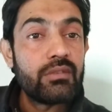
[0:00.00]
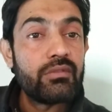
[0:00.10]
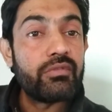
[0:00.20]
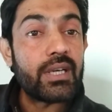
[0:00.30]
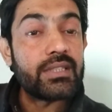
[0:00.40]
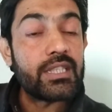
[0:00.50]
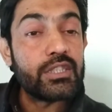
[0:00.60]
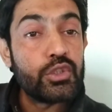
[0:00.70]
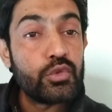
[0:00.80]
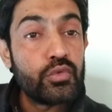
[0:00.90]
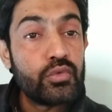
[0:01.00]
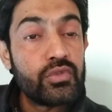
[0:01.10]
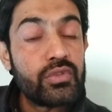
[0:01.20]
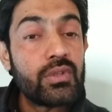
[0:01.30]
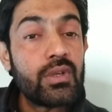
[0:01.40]
for the
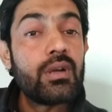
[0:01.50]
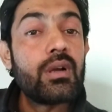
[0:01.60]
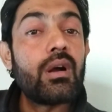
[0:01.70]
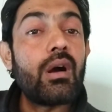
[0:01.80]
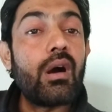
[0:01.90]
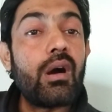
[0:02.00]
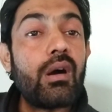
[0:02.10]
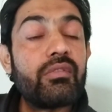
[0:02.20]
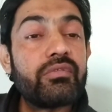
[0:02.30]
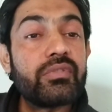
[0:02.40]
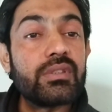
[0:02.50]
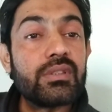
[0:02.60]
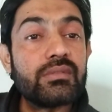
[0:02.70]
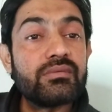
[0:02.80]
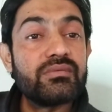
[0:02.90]
use of for